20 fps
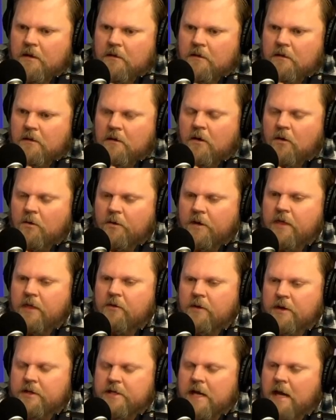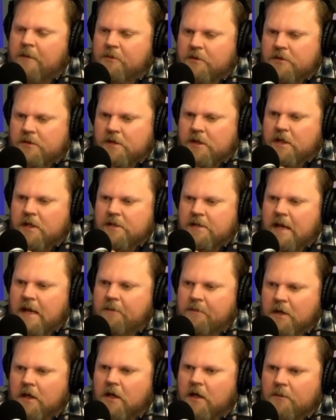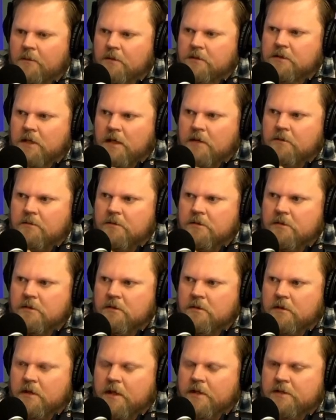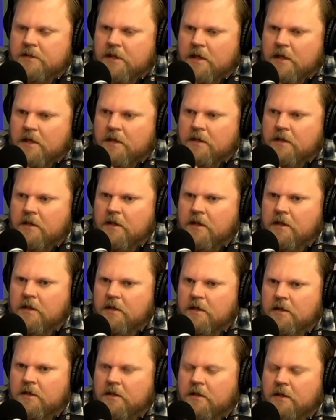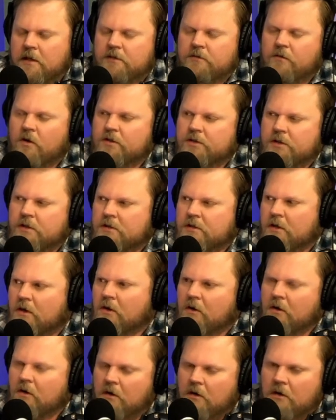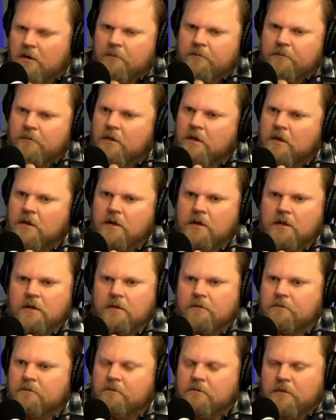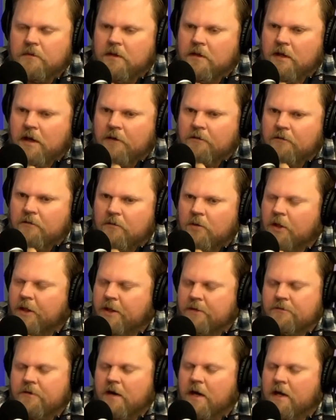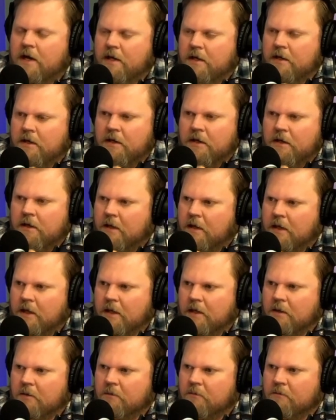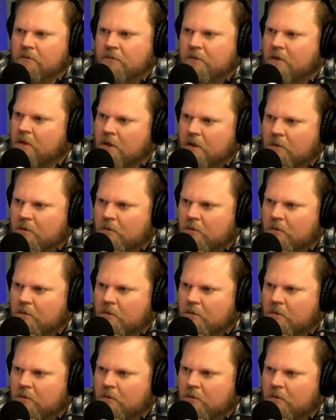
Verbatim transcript: only three chapters in, it's happened a couple times. Okay. They say the these verses are of really vague, and you know,